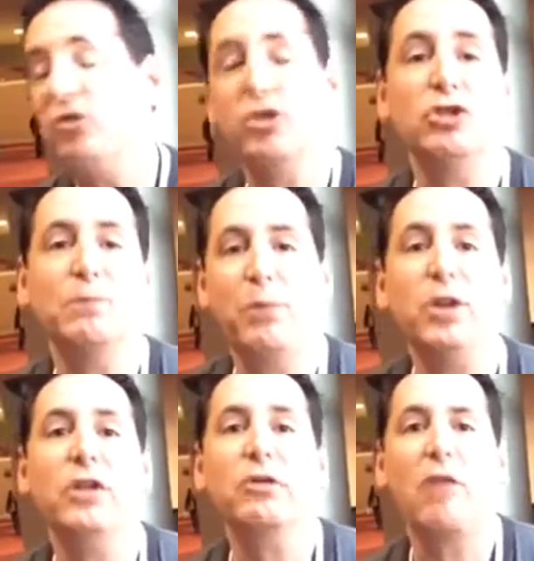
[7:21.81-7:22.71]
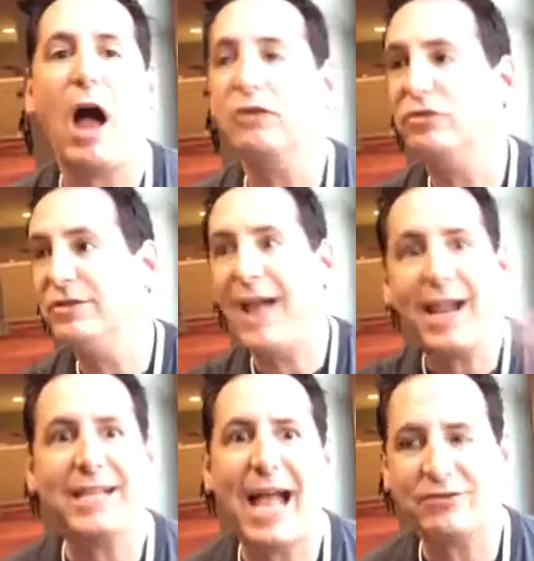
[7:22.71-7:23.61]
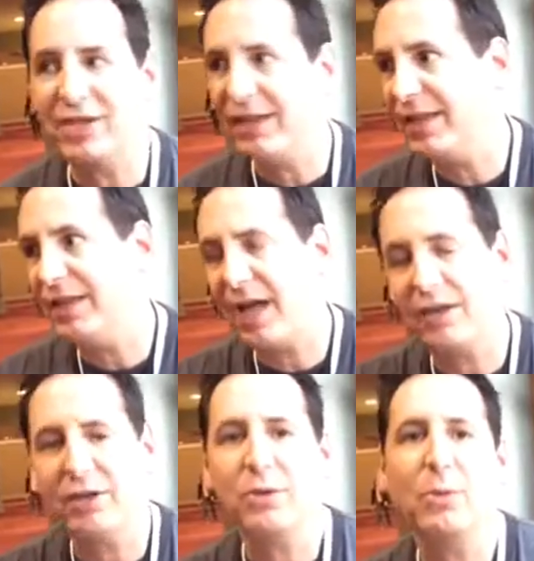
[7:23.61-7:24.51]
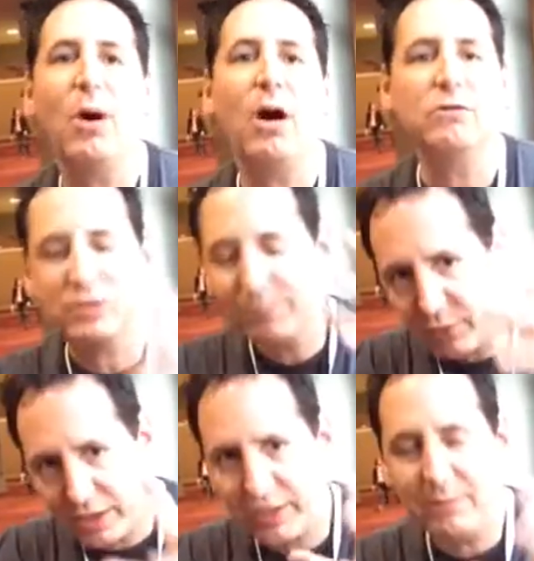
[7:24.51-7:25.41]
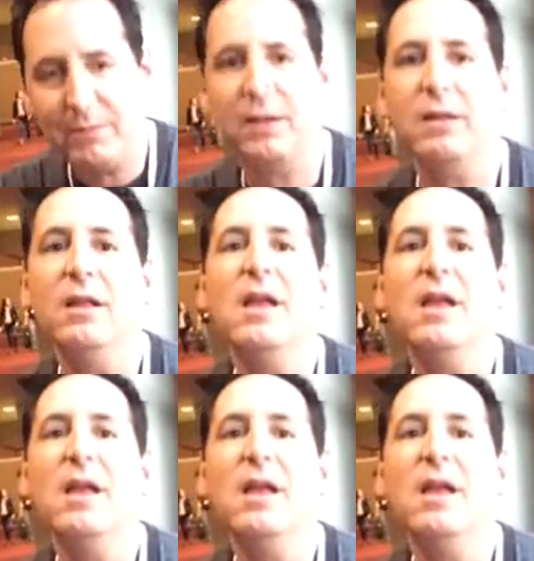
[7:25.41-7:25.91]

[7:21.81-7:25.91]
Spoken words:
You could just put in the garage, not attached to anything, not near a wall. Just put it in the middle.